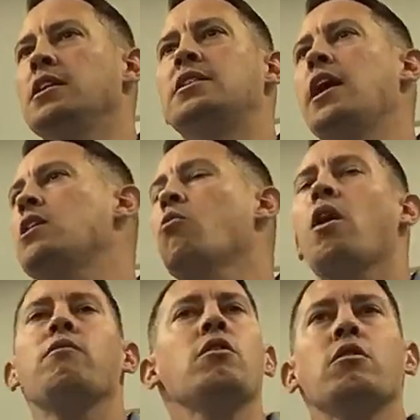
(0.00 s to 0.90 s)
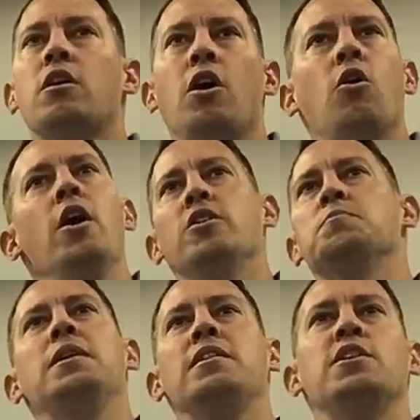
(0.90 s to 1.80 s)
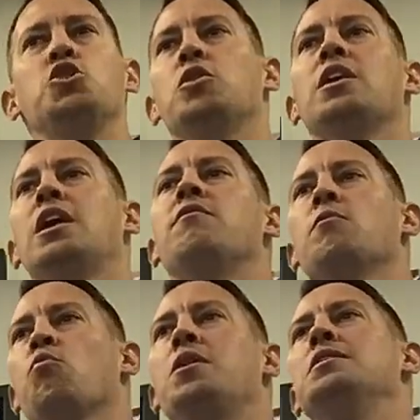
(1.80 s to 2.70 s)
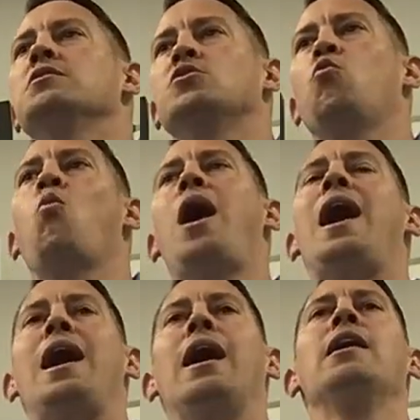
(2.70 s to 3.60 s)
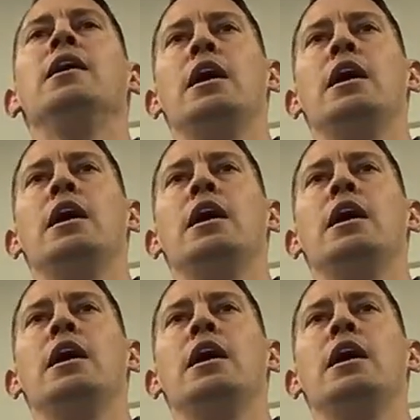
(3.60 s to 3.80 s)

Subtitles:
take you wherever you're going to go. There's many things you can give them reasons why